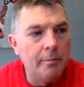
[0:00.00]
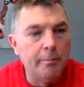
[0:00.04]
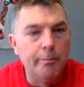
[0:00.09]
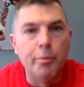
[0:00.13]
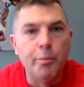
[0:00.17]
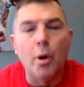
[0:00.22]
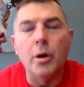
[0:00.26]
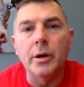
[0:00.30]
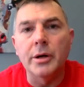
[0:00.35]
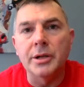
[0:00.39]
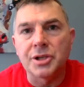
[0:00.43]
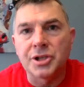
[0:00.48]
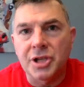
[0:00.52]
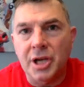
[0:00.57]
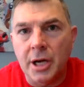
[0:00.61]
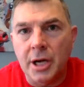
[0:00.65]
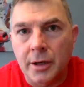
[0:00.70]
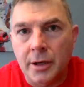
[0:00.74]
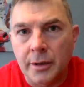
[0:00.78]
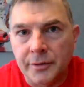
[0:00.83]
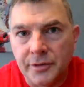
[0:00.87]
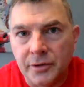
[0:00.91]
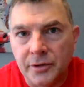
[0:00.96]

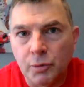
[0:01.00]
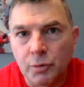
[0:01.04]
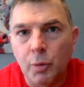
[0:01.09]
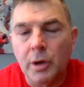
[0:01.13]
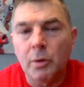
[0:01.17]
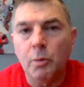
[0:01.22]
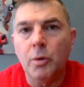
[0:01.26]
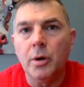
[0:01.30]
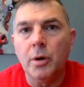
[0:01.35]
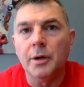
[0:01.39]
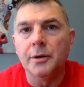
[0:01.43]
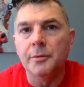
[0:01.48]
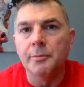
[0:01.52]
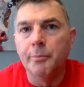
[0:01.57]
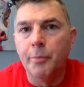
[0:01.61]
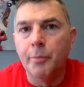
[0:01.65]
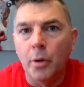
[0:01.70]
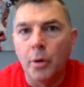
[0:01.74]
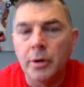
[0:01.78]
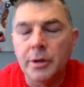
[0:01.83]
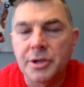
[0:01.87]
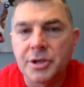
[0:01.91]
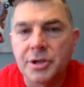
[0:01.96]
BulletShares is what it was.
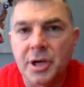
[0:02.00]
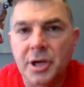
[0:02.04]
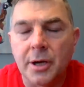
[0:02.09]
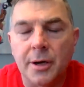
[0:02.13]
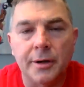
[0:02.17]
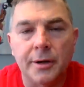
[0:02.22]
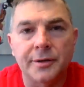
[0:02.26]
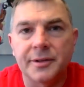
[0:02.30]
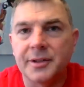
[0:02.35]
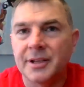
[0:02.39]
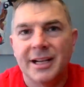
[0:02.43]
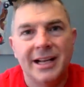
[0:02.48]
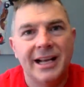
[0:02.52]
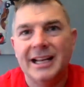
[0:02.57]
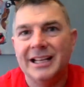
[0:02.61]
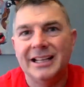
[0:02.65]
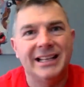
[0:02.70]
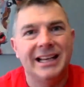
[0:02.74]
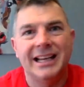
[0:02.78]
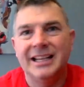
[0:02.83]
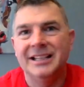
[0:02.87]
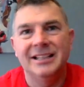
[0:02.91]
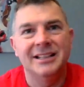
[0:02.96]
BulletShares, and
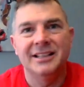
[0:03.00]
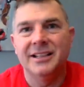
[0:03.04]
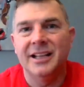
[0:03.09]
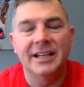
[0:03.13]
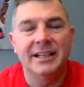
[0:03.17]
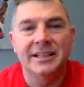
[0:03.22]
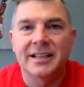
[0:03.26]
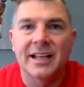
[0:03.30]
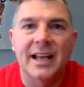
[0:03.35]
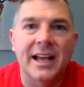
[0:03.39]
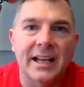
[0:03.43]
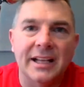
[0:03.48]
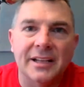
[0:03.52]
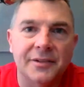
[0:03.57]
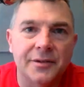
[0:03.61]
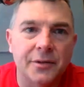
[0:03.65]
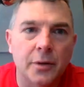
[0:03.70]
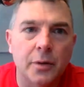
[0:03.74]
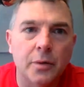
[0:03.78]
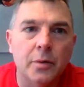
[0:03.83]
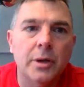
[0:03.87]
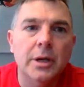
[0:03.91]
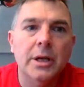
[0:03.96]
I, I didn't like that,
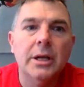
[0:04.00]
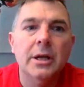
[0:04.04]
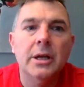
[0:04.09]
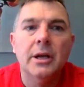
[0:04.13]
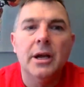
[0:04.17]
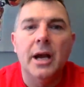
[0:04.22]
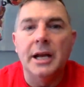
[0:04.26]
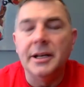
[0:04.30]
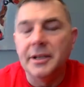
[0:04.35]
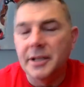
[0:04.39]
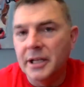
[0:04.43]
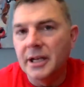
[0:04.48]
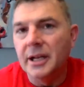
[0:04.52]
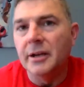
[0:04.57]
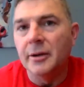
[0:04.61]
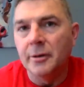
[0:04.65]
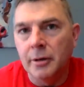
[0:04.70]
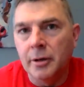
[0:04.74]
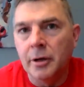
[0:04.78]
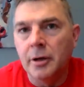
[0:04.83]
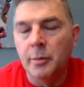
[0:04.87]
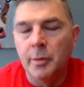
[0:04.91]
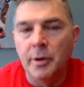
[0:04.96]
so I did
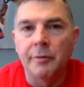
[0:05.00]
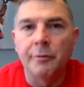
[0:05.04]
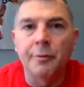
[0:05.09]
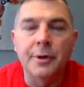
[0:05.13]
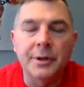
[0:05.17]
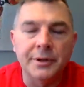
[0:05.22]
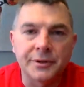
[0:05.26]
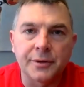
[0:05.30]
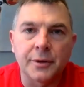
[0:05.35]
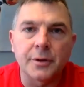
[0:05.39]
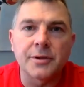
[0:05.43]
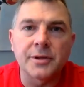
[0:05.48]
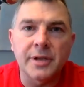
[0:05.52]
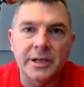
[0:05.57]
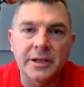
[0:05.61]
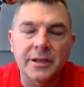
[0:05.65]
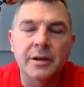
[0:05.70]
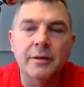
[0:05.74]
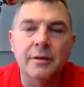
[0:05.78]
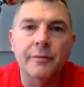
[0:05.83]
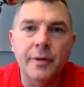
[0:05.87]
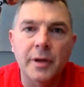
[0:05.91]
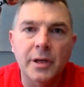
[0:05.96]
a little bit of research. I
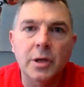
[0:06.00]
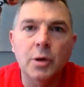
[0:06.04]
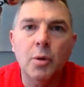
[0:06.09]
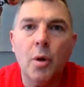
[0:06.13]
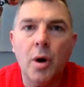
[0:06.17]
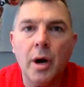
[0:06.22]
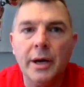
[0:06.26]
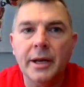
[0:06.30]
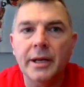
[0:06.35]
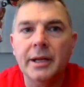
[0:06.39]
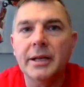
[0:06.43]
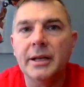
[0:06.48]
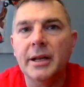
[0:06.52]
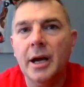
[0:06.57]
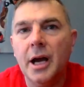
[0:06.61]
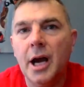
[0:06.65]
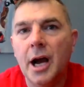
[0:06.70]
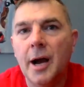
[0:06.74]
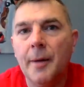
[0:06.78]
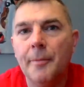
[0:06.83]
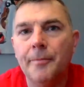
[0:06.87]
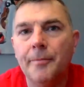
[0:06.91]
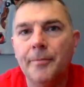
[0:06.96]
did a video on it,
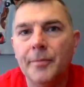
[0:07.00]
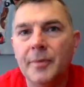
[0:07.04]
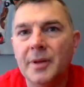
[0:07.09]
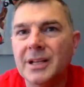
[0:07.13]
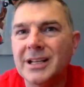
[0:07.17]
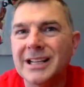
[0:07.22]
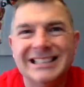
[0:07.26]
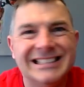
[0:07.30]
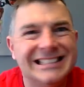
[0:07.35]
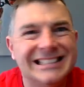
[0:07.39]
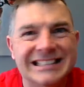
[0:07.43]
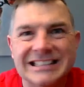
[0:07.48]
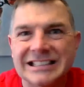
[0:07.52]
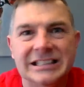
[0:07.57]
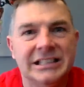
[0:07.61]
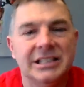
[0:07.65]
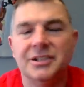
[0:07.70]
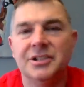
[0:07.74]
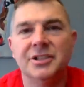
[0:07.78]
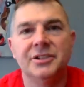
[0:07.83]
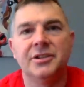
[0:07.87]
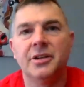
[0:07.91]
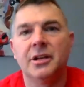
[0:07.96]
um, and
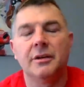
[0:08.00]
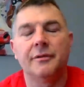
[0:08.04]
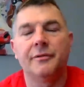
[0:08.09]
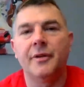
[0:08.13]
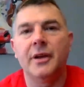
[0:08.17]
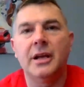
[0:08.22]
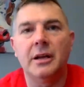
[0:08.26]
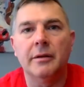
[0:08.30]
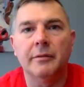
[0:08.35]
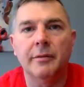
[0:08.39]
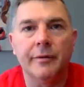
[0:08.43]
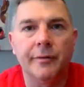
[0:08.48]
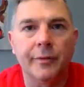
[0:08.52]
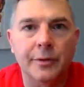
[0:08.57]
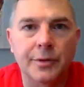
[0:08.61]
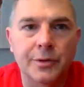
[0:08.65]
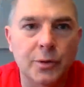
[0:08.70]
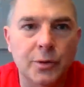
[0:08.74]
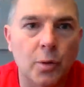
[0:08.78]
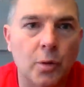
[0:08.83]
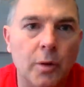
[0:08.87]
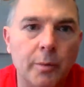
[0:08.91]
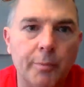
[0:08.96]
just not a fan of it for
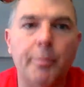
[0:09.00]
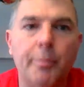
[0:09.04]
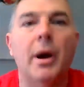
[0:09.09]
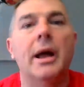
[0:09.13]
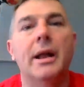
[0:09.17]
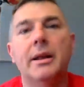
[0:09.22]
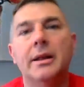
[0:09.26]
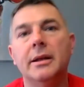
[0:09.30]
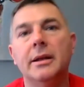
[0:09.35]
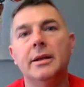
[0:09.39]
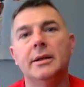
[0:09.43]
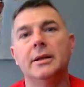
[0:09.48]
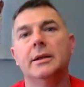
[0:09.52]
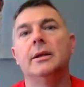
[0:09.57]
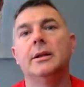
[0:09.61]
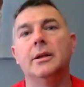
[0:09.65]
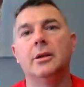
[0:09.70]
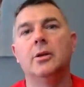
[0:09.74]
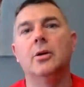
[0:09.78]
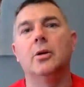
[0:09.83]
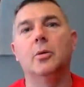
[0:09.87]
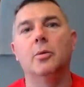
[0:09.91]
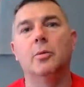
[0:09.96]
sure. But you
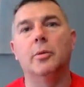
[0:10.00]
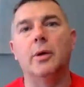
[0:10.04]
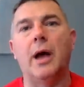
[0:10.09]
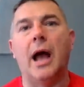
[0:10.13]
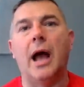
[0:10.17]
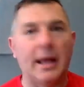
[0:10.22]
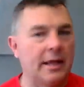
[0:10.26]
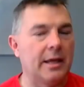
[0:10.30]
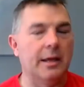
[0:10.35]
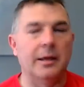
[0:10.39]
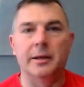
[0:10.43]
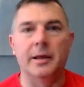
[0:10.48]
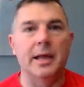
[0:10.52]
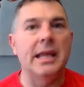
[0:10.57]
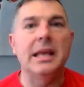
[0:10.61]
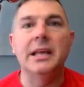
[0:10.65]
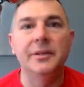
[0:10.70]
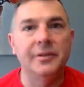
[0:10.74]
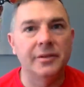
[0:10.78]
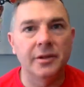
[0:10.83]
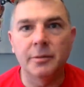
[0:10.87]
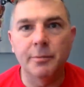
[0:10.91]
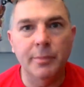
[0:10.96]
know, I can
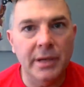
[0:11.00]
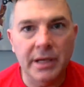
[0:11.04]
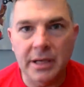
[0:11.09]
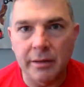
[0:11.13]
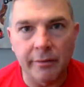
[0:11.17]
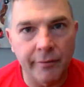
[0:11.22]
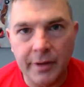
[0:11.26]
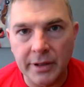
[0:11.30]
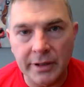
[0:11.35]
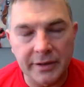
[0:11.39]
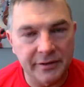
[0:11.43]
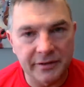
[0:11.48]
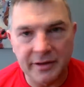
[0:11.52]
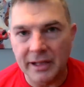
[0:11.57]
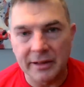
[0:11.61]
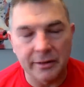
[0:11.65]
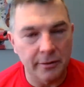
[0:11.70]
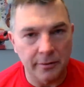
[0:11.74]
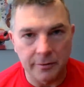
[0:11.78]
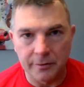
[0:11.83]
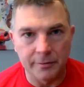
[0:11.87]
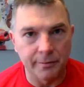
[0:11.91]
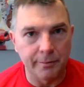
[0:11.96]
easily be convinced that
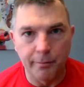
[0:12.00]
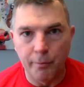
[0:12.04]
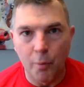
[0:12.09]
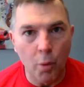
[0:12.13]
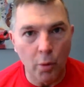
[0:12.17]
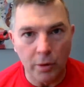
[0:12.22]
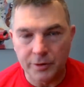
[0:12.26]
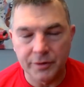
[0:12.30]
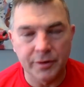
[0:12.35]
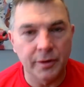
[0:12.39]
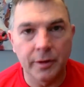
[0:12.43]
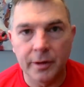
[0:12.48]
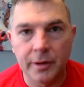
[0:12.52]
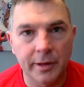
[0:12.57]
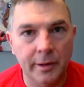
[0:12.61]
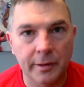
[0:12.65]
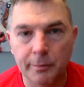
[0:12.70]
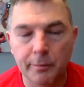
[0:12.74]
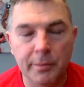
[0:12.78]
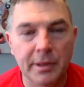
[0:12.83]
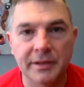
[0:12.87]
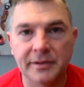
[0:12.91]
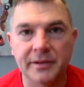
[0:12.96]
there's more to the
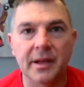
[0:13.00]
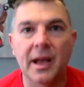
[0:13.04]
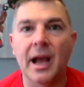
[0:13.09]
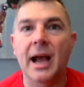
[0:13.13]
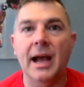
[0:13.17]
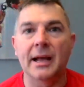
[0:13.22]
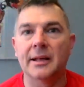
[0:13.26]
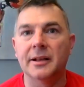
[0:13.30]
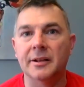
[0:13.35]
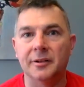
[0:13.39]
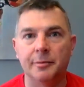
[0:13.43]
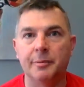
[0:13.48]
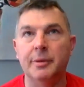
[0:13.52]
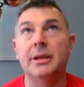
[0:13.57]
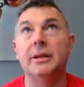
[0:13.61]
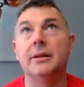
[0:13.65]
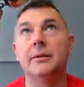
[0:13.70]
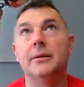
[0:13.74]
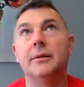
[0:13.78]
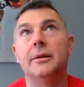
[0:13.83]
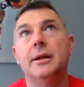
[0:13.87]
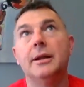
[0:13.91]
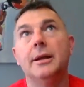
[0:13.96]
meets the eye. It's
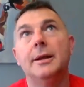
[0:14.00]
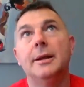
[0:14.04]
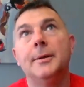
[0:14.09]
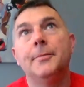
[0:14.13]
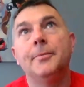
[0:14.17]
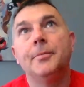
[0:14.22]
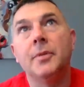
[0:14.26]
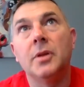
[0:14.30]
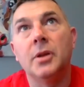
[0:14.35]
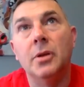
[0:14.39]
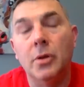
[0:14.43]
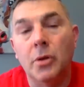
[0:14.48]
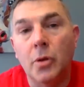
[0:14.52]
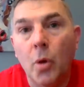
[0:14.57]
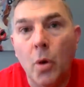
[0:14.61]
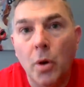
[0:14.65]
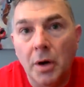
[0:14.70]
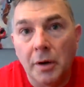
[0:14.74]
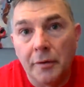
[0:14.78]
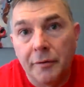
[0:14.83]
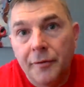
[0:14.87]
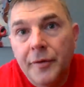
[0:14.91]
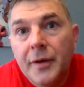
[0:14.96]
been you know, going
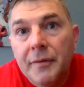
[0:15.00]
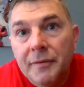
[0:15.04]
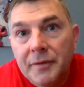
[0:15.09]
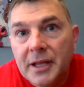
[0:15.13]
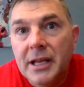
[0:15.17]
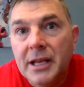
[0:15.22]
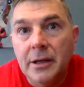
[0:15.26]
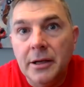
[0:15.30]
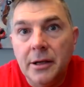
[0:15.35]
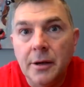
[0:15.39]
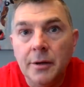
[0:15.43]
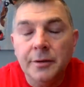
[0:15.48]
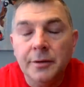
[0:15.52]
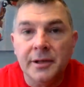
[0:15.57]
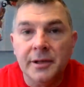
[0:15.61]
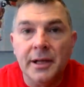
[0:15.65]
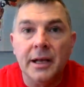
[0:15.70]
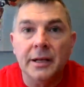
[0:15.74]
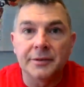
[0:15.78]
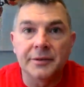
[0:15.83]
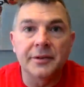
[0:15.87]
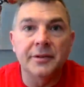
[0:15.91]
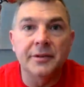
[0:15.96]
on 15 years
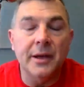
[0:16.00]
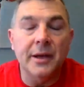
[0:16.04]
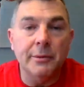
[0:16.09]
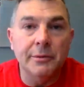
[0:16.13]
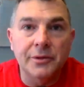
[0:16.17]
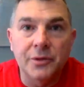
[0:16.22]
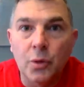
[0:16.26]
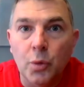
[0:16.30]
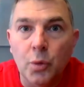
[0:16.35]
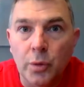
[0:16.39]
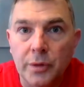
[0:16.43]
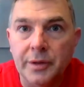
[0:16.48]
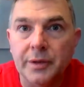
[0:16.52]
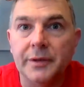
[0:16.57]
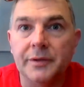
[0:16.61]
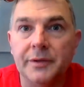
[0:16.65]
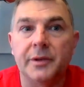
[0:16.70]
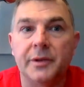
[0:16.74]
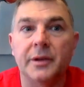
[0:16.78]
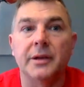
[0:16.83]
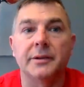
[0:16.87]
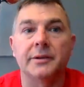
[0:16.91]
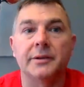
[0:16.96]
now since I was doing these
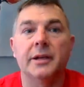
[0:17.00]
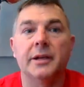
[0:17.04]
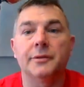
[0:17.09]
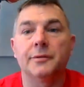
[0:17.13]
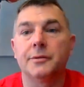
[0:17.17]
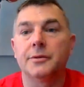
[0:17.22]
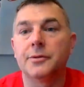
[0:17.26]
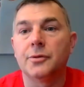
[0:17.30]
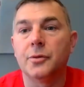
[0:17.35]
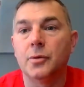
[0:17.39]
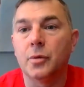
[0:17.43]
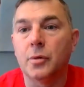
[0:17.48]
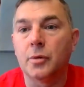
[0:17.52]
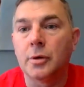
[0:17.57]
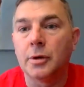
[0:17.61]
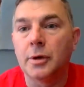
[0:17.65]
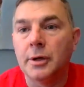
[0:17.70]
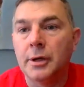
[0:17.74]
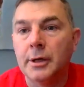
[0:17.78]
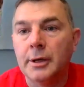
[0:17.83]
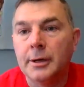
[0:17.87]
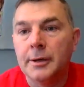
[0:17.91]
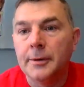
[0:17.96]
things. That's for sure.
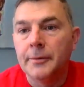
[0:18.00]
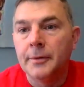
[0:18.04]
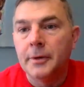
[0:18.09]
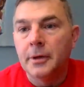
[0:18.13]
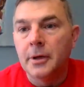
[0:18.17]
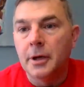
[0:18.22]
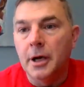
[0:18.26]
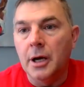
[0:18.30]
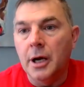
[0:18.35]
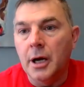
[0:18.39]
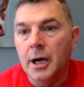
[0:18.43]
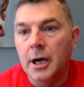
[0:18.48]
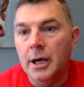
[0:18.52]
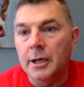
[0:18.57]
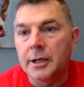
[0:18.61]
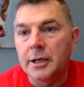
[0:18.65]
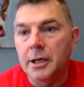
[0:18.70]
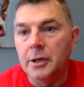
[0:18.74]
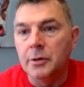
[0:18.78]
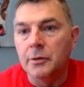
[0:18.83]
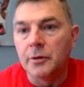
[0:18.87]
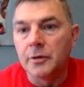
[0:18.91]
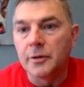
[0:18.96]
Uh,
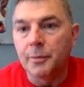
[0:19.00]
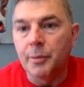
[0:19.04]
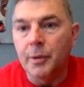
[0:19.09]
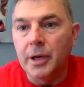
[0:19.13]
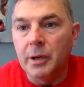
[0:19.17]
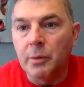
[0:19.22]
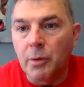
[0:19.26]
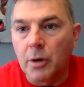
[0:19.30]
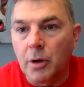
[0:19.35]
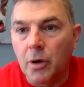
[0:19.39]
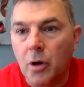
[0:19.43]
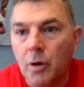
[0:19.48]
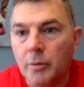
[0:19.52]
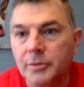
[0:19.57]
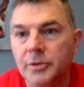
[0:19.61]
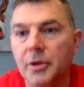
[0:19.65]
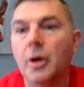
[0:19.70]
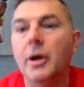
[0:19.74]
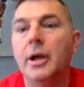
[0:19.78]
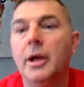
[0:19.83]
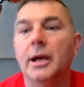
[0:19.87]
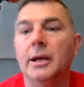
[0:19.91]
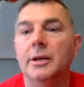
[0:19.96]
can you explain what a home?
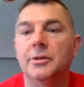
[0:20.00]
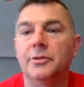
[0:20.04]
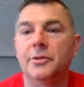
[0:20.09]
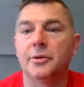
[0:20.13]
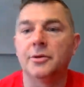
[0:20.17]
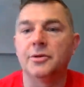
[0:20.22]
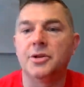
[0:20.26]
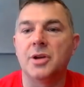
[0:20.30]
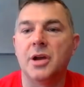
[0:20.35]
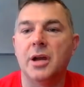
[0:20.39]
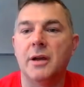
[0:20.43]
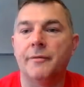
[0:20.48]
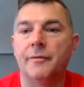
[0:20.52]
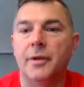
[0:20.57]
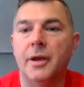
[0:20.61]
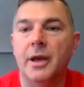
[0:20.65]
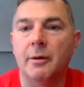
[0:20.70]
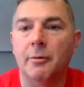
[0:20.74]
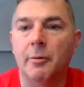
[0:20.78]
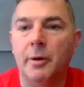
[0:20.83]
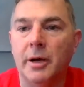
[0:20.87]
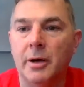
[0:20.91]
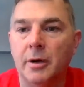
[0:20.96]
Oh yeah. So Jeff, yeah,
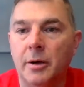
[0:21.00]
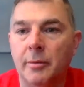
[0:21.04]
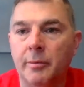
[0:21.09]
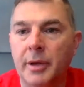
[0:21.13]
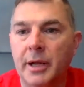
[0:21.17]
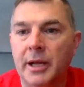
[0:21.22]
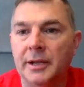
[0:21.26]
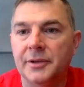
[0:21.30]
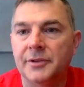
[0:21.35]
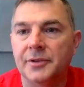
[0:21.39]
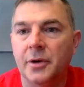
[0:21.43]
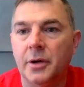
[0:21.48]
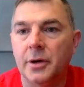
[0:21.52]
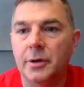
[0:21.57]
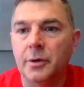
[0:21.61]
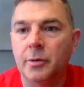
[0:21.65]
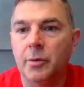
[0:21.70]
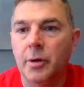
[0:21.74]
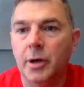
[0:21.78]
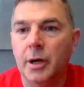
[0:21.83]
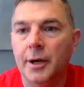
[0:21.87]
right on, man. I saw you.